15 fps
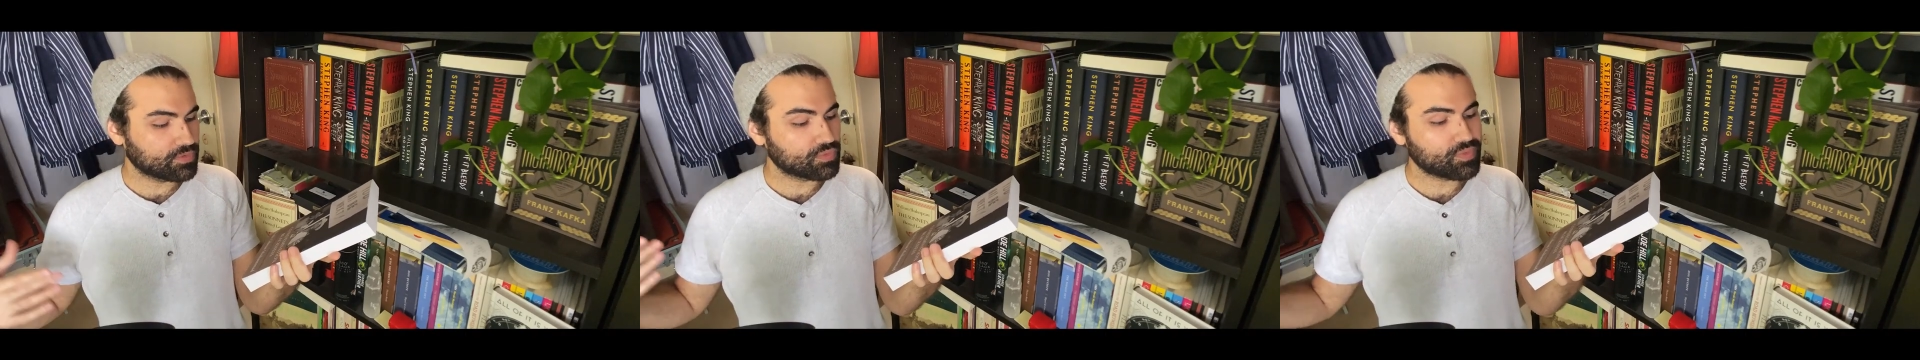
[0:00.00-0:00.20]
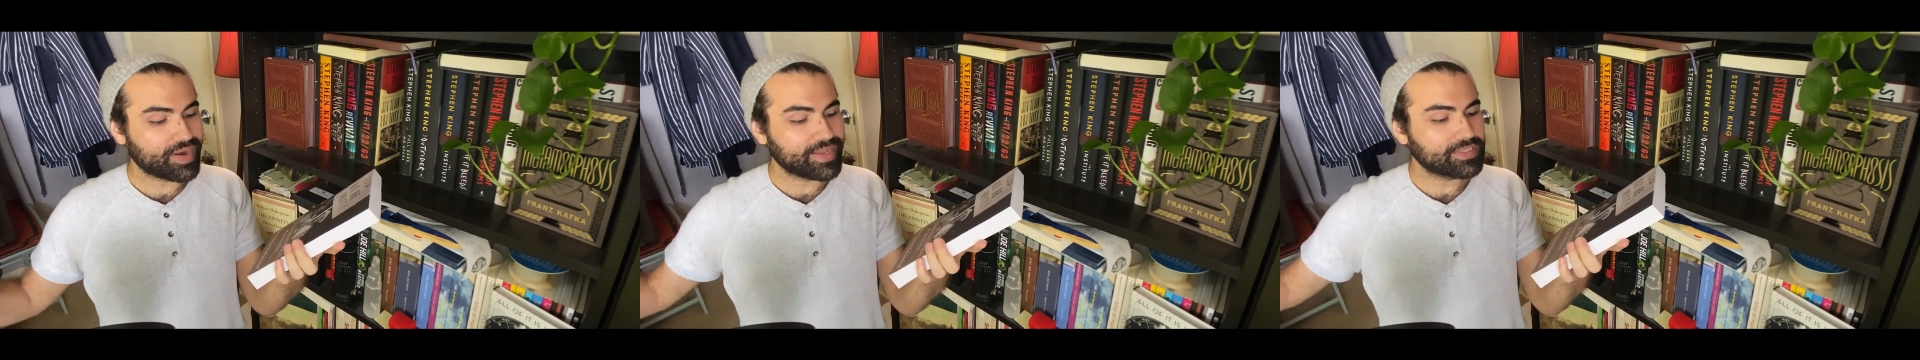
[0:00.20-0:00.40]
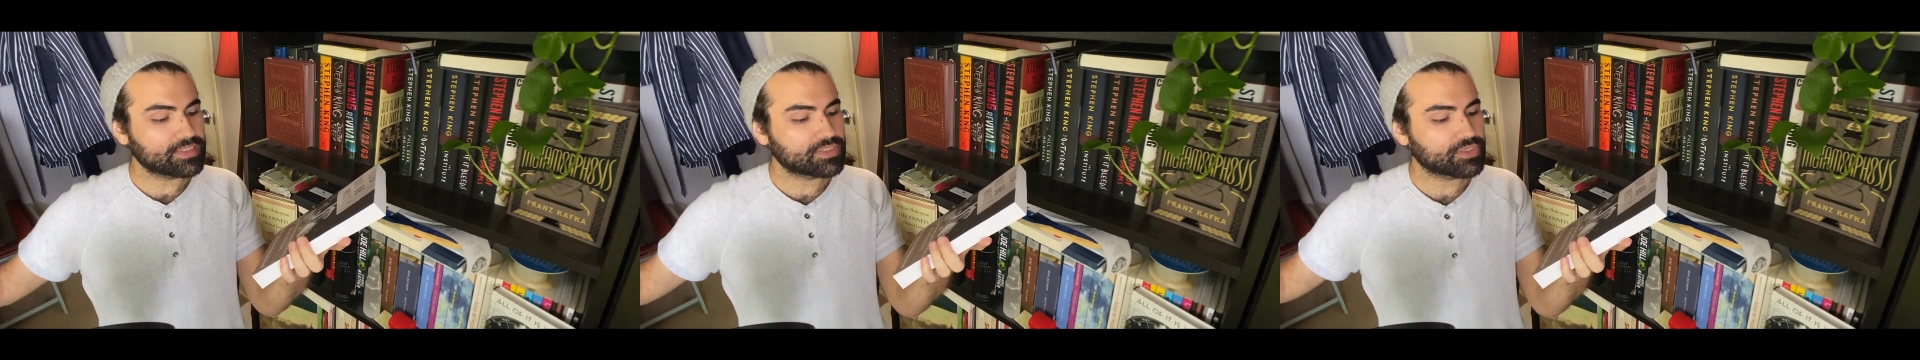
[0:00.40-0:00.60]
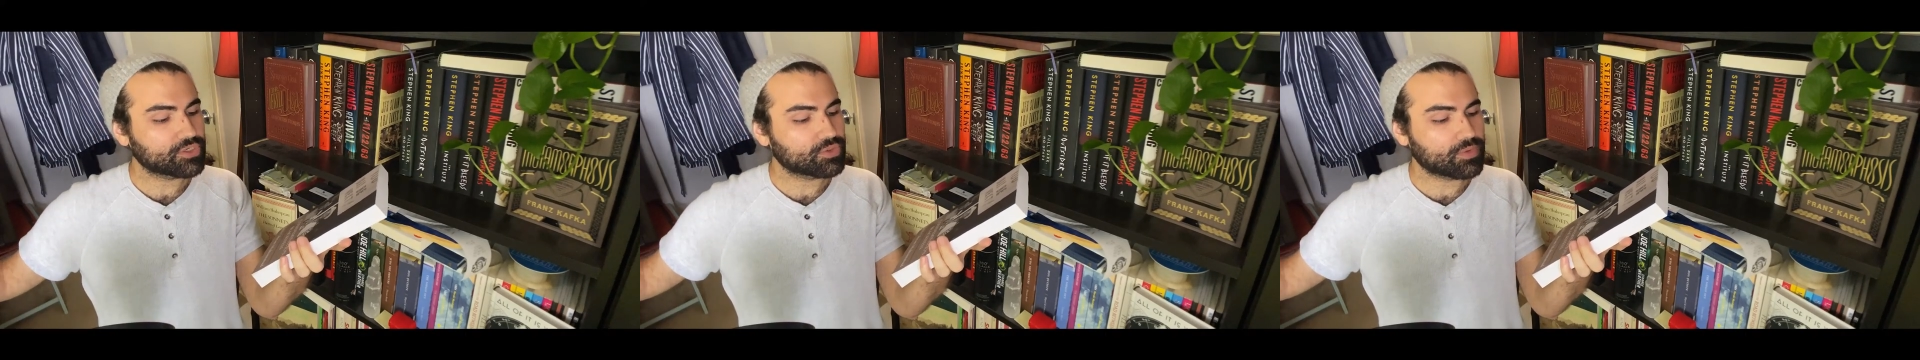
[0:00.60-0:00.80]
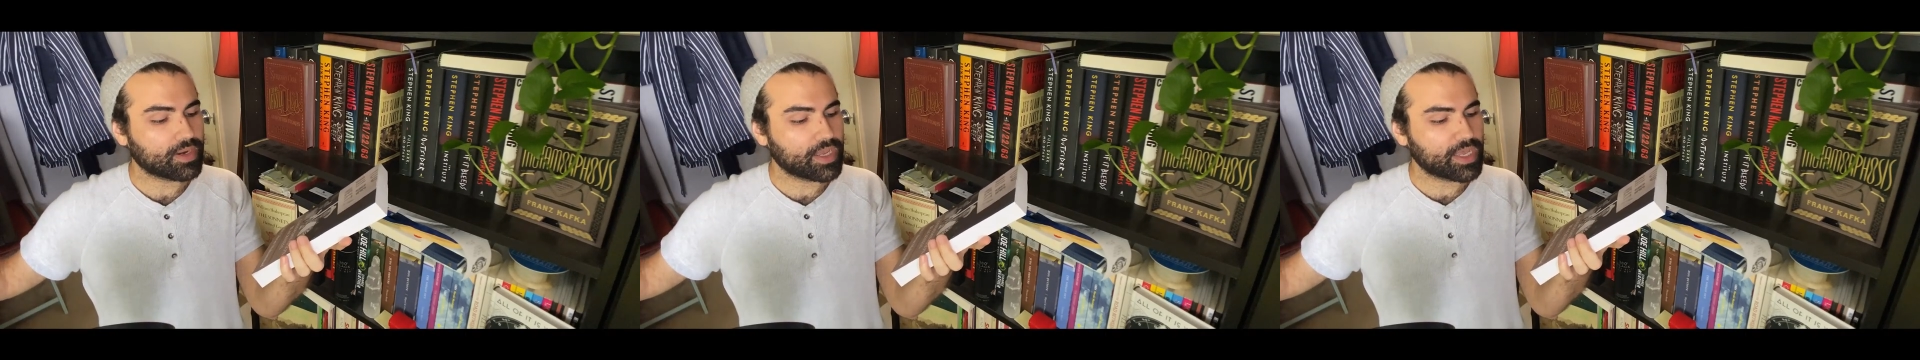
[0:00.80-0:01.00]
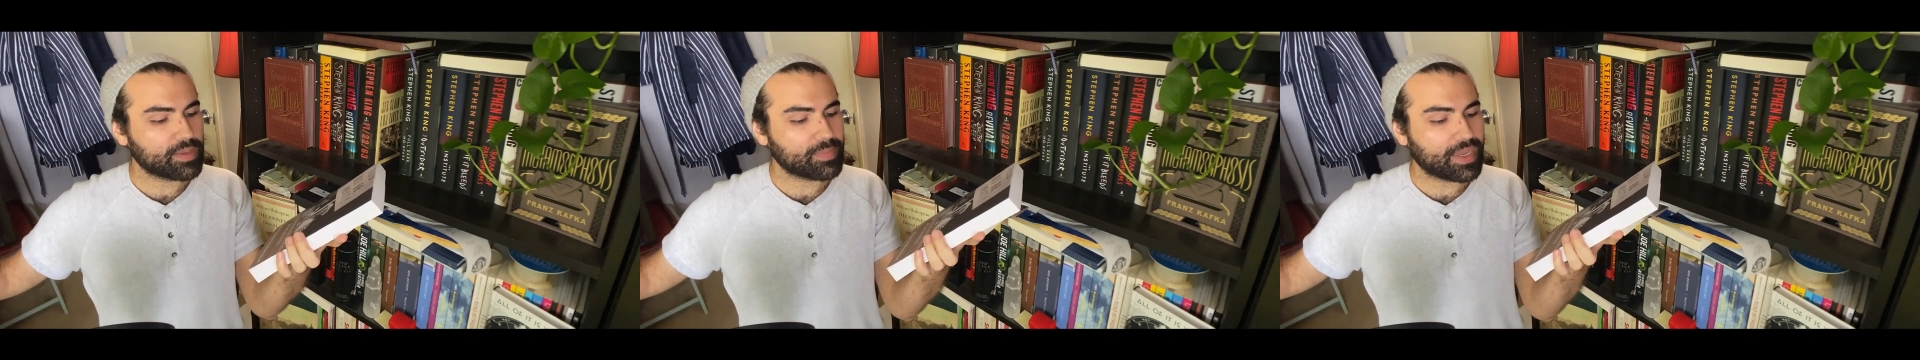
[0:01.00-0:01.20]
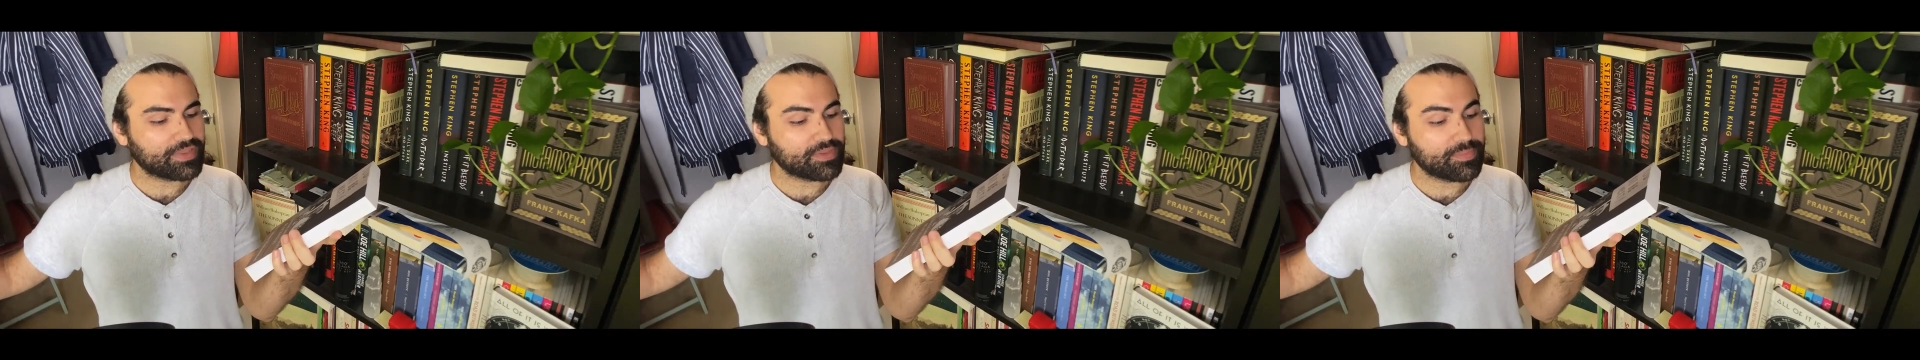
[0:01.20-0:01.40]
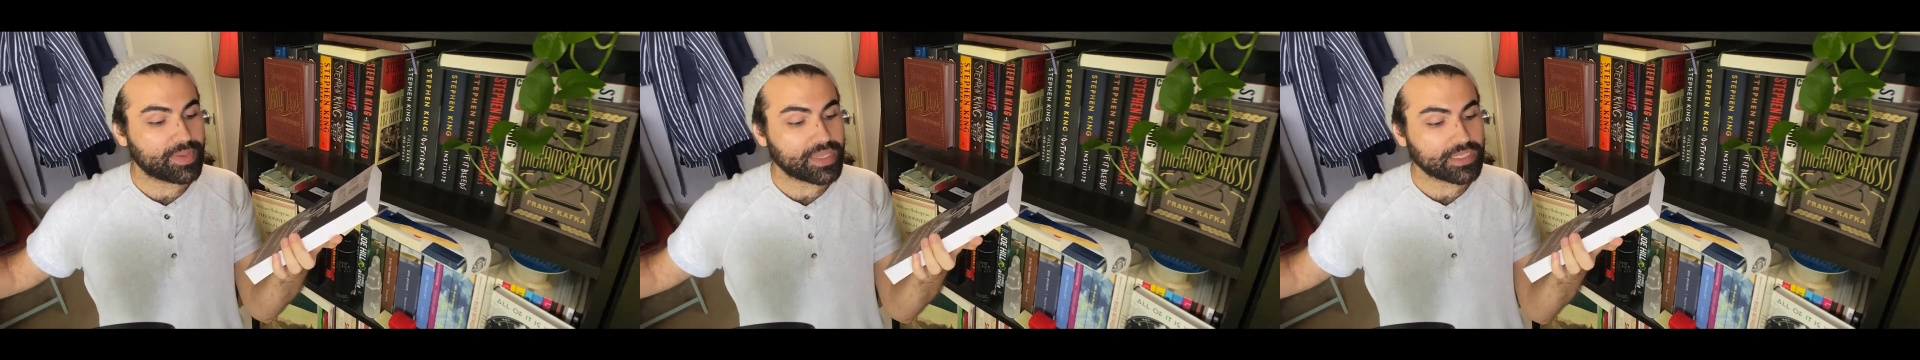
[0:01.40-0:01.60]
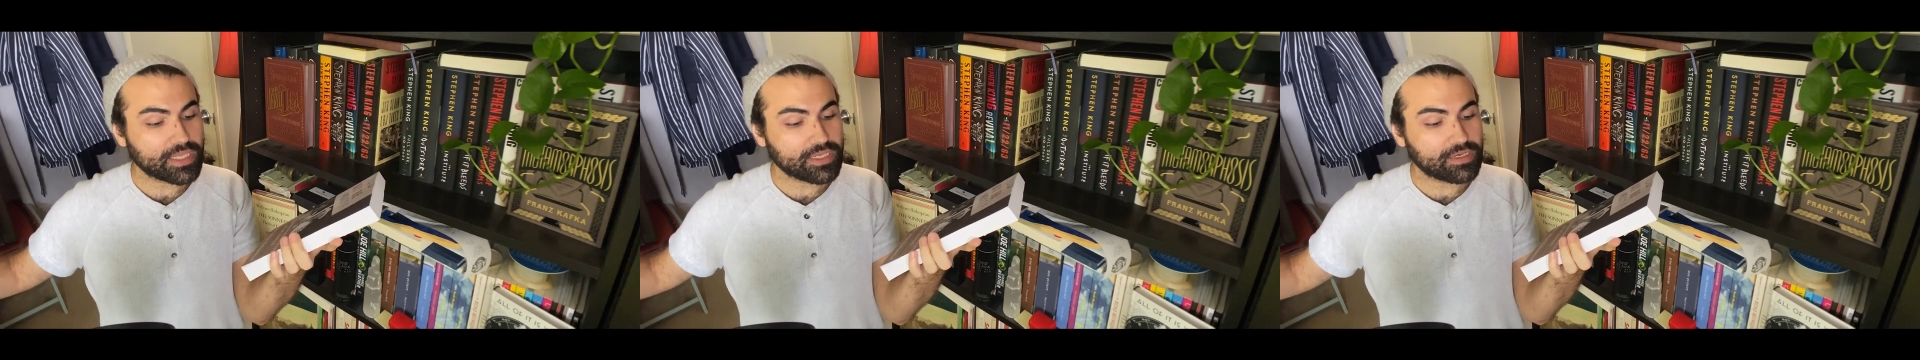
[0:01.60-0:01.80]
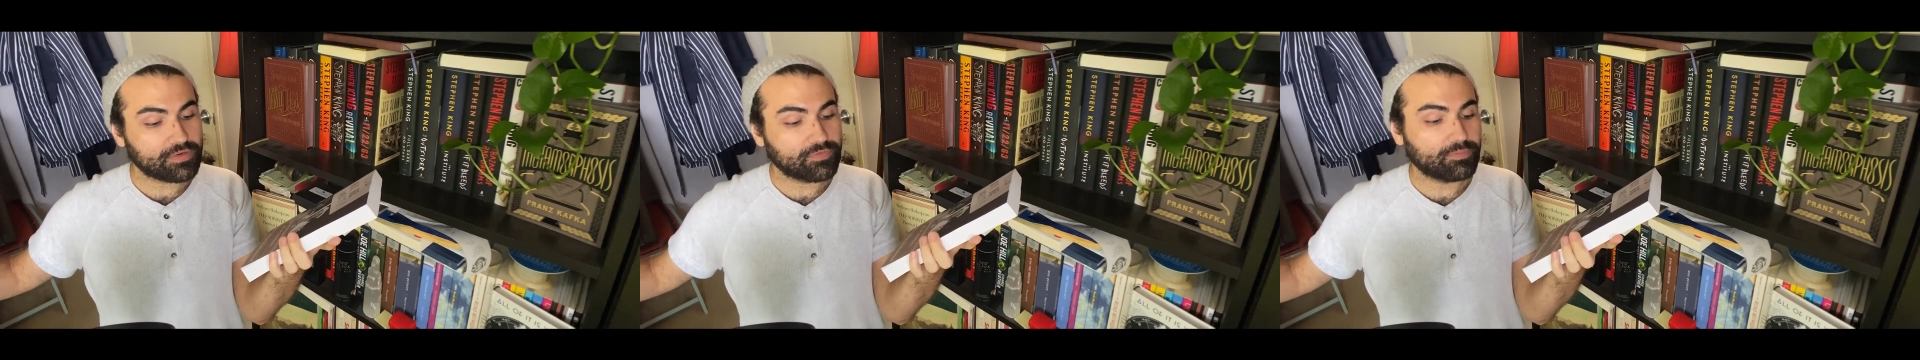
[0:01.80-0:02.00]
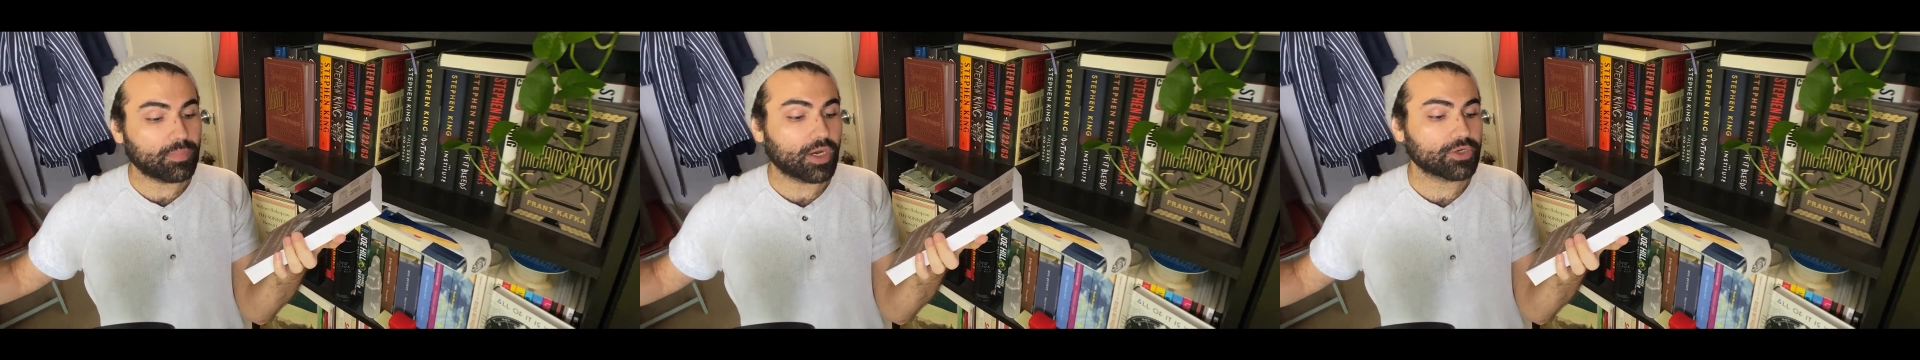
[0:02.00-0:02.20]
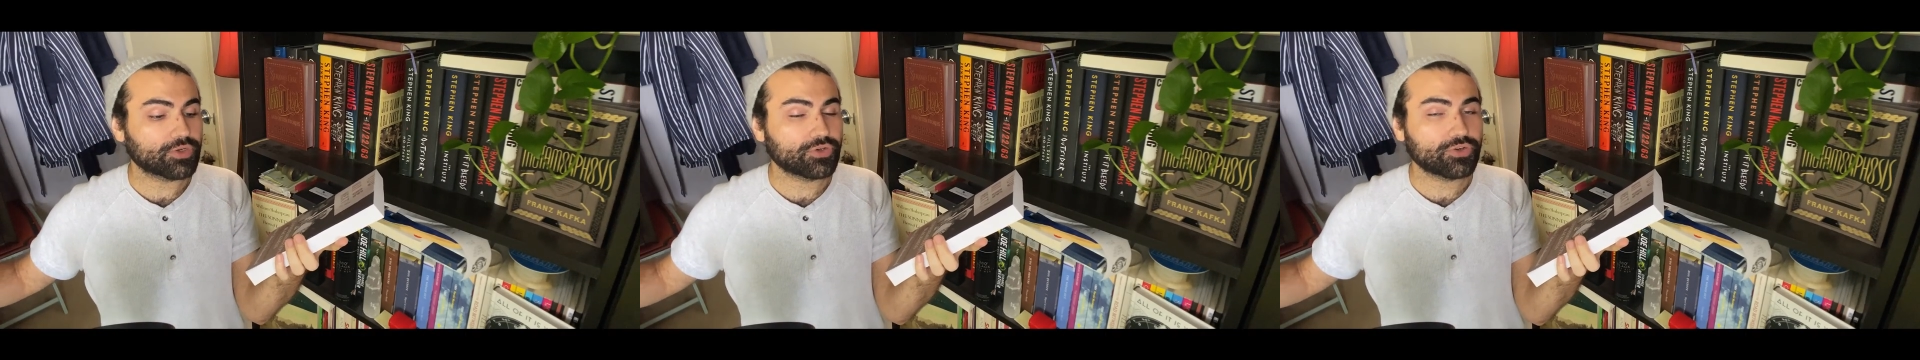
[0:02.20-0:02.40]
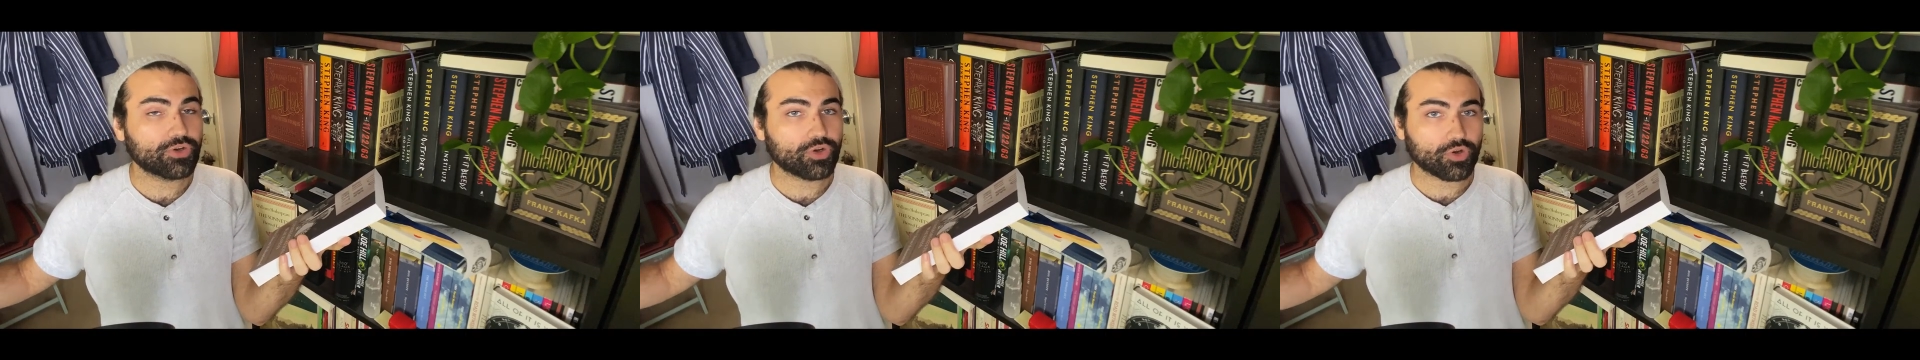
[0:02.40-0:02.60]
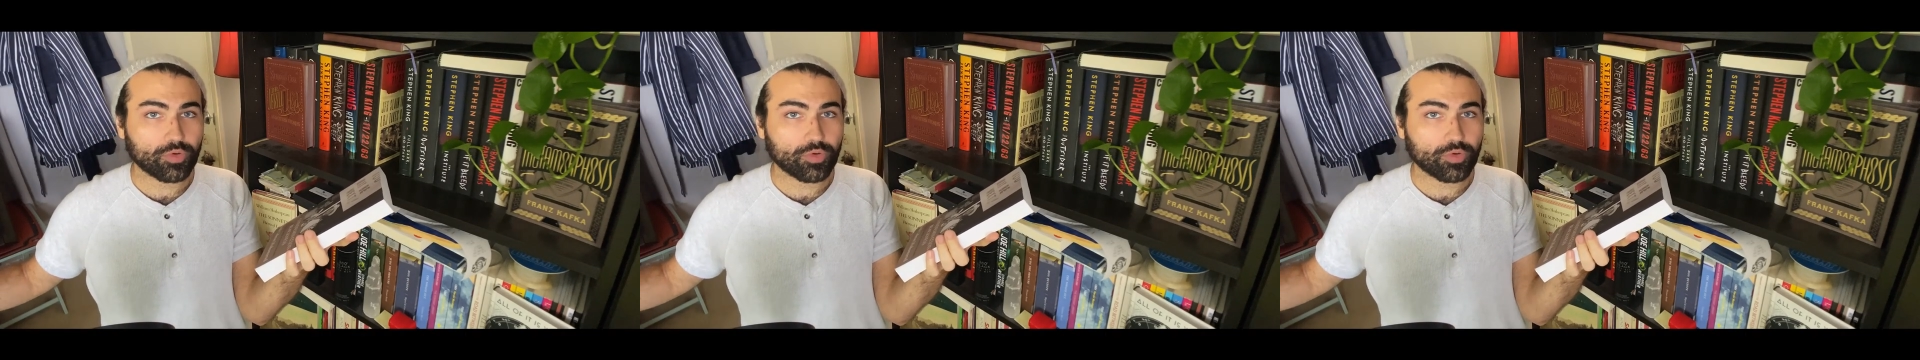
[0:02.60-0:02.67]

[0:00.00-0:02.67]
race, crime, and the making of modern